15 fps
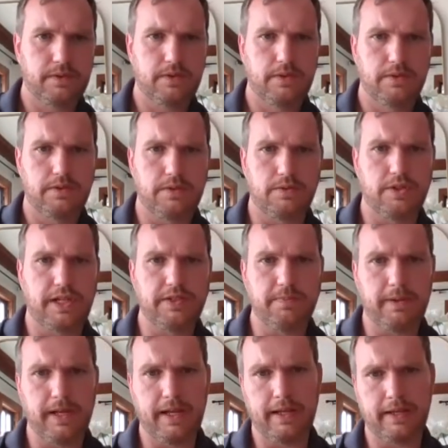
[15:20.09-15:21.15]
So Chase
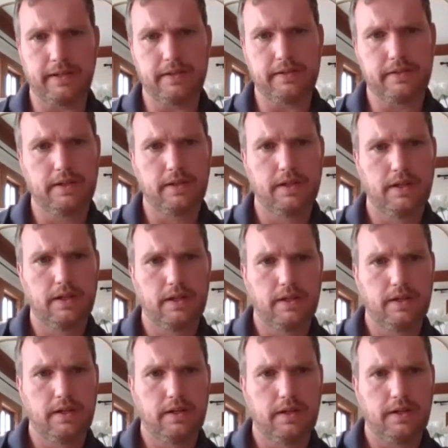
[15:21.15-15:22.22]
Bank
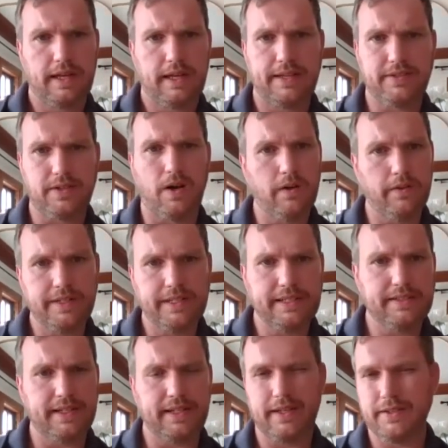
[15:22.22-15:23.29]
has all the
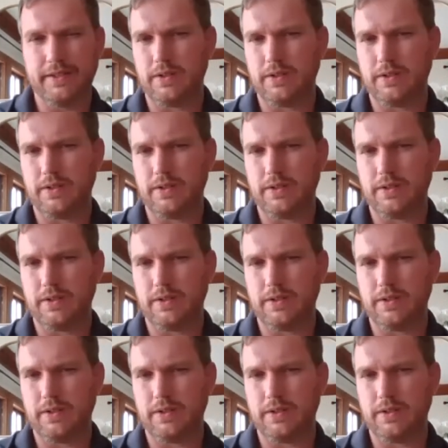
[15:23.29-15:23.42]
details.